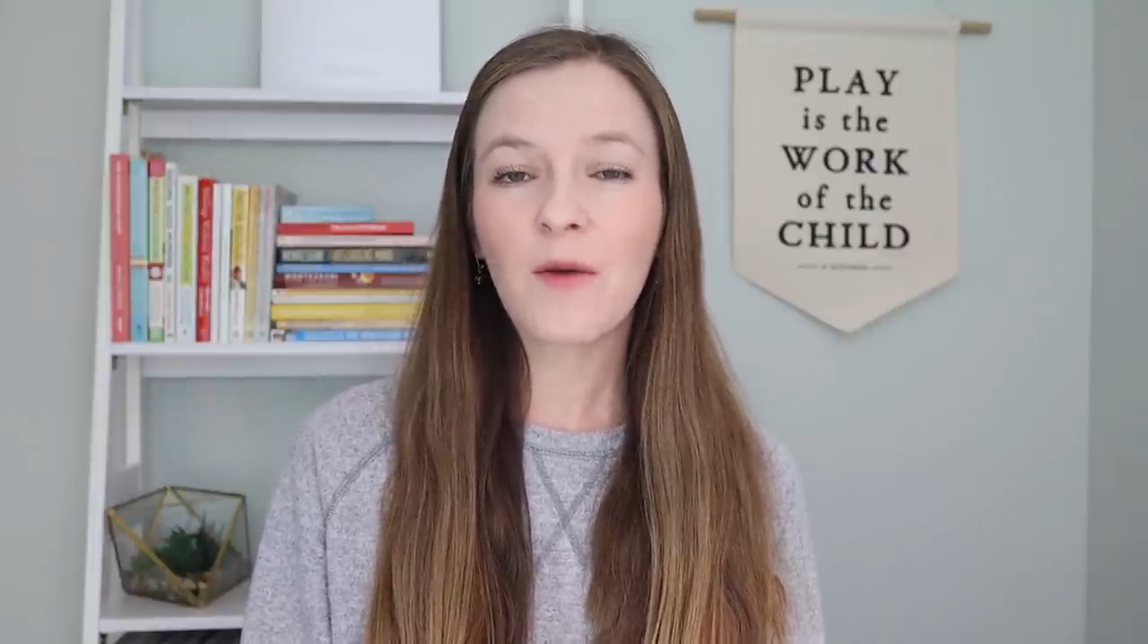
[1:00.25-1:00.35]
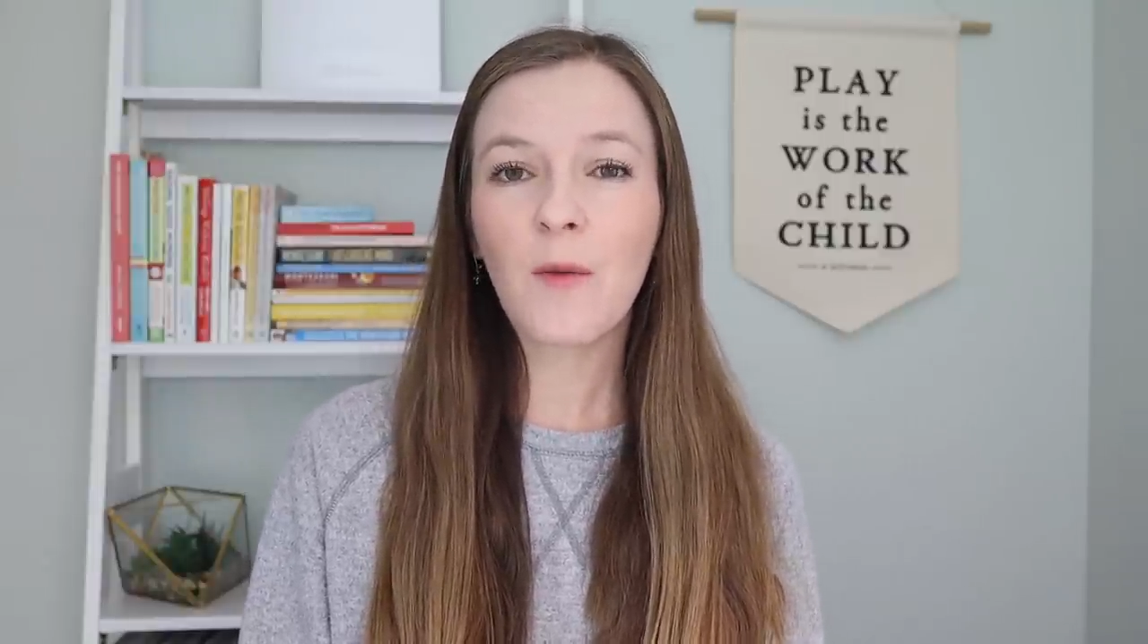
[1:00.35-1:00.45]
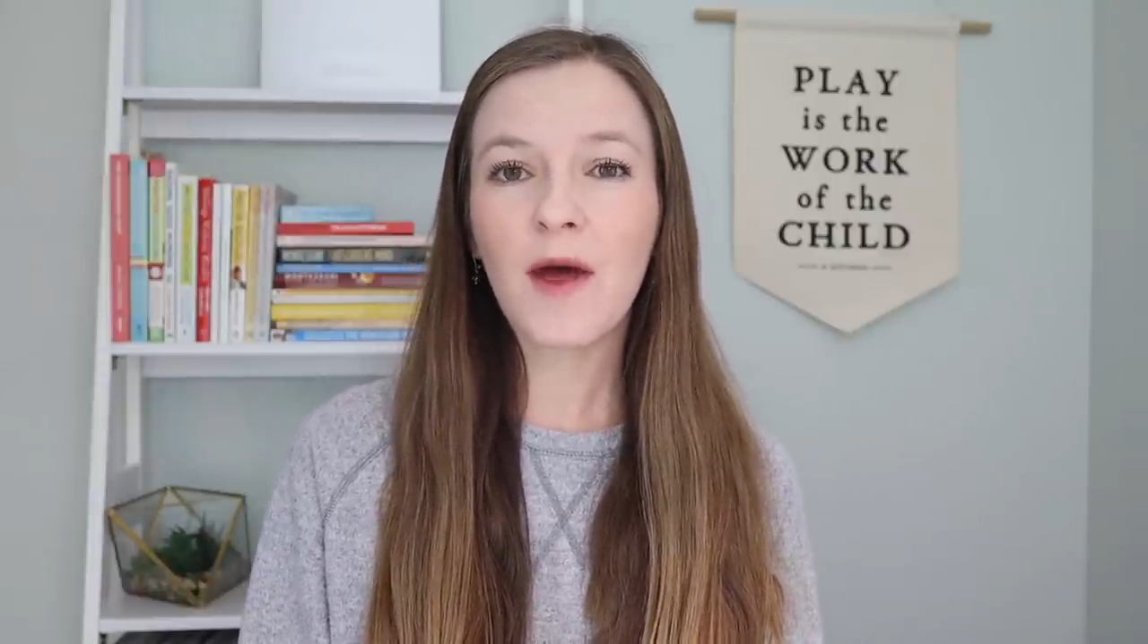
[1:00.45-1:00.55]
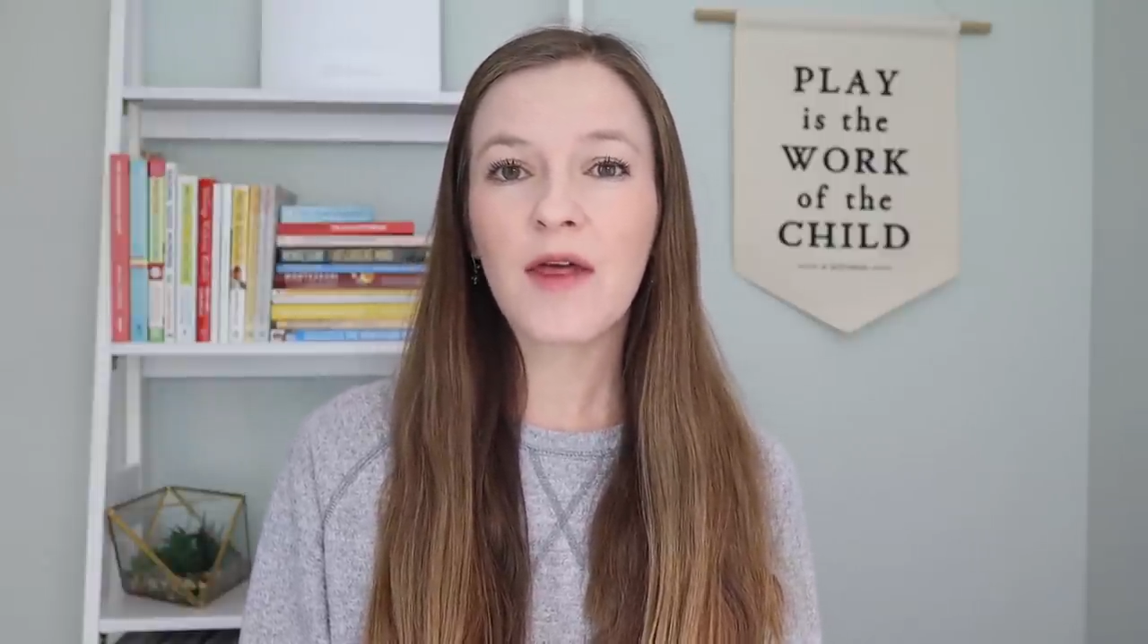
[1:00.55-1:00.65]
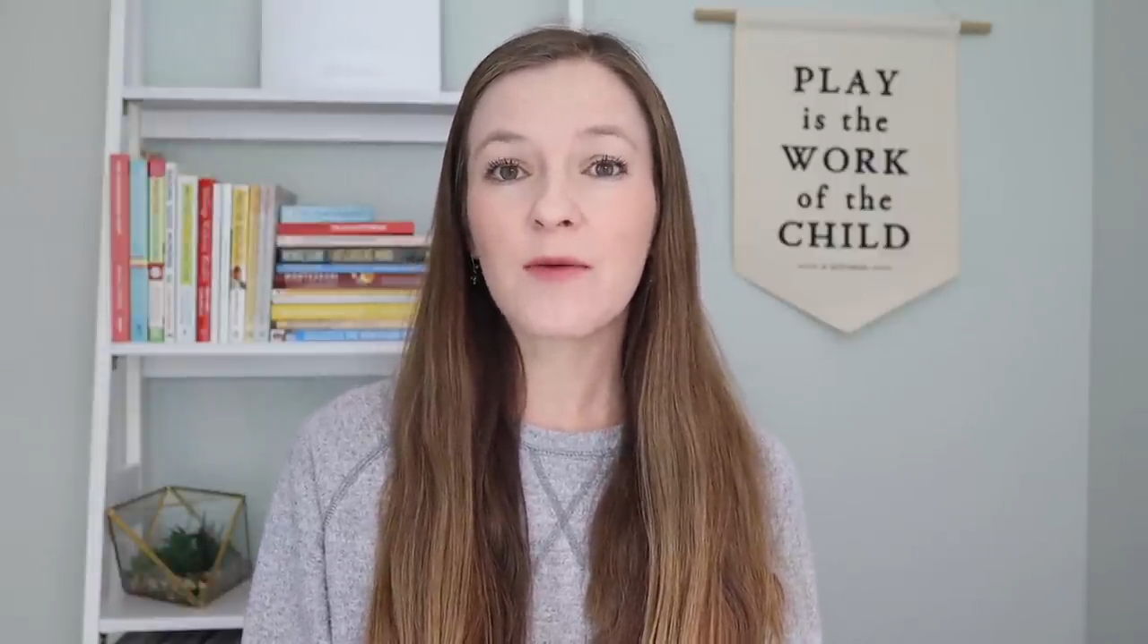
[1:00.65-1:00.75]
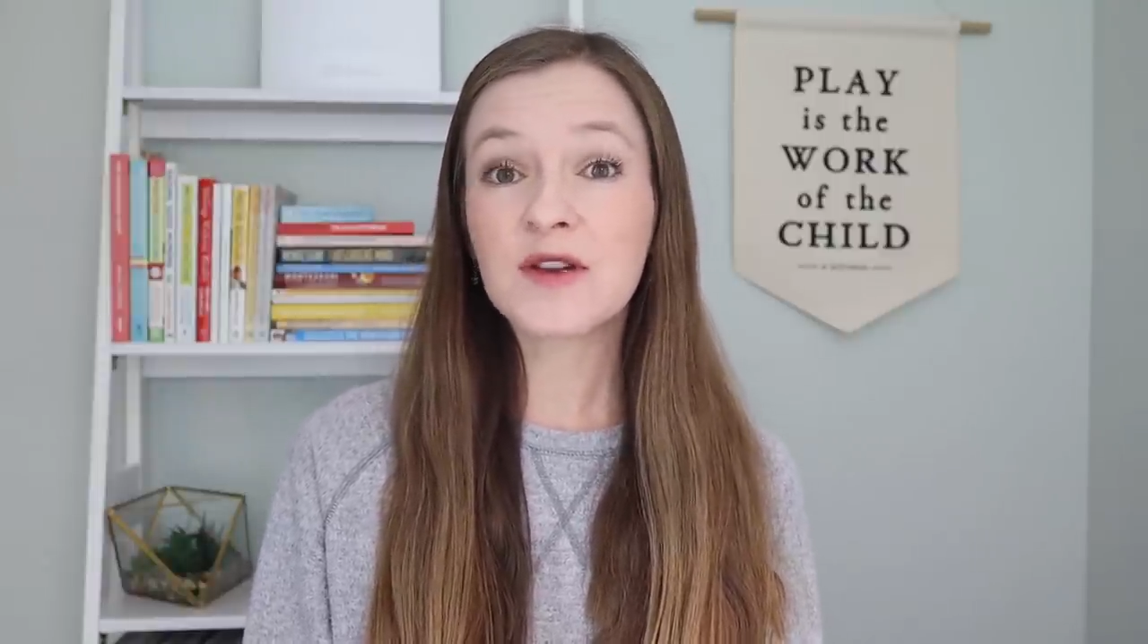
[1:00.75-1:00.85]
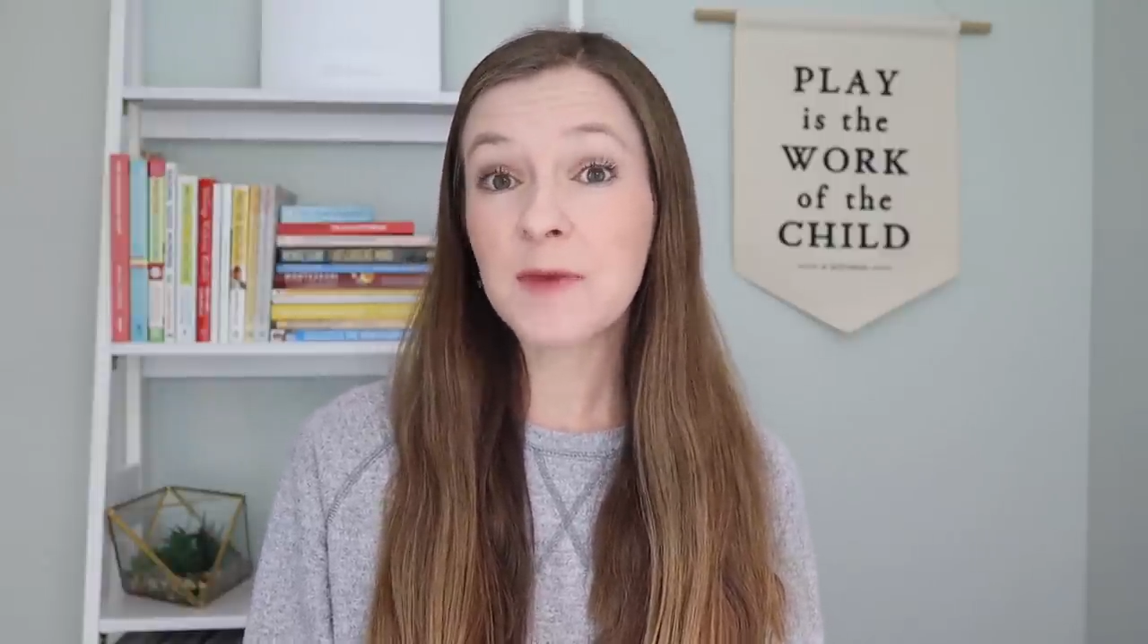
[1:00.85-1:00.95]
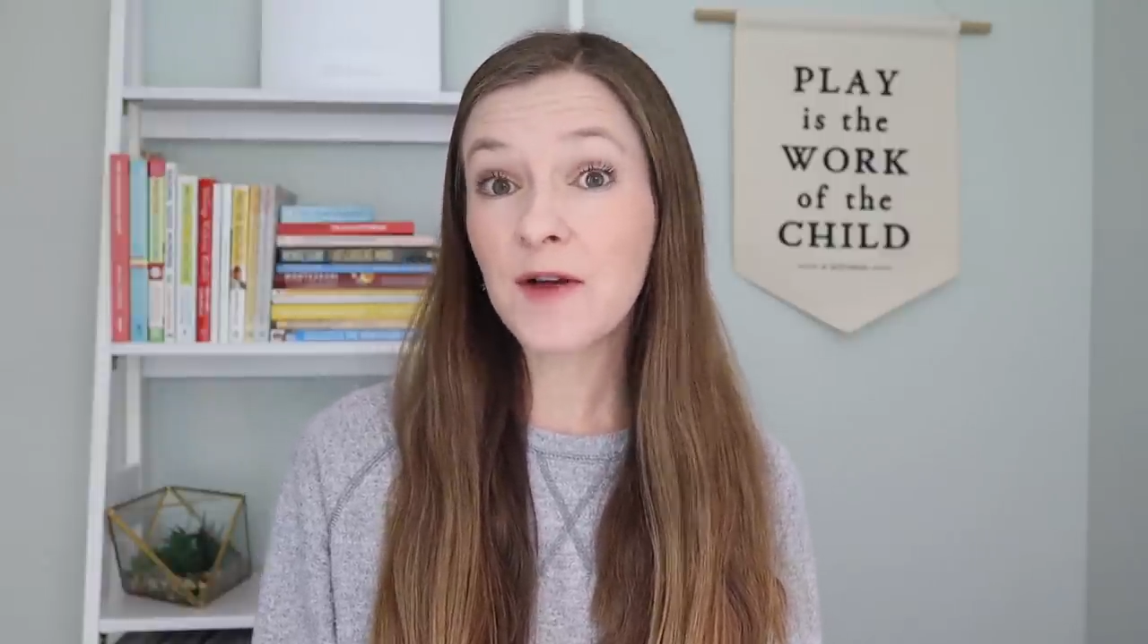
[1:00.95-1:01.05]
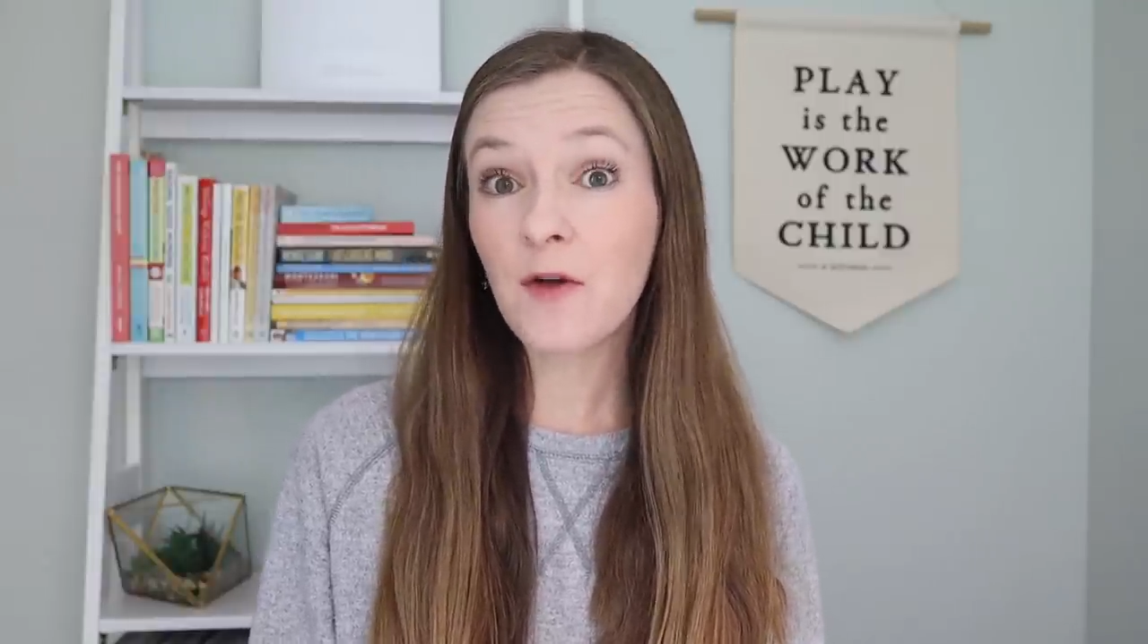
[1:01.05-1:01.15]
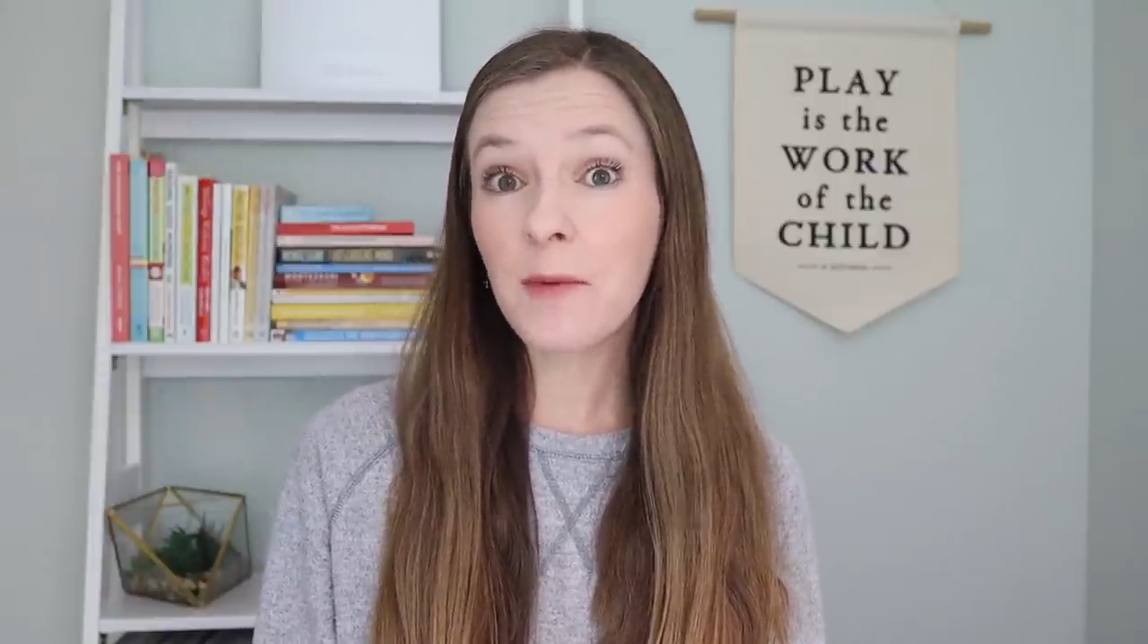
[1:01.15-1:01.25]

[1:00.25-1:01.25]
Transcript: with respectful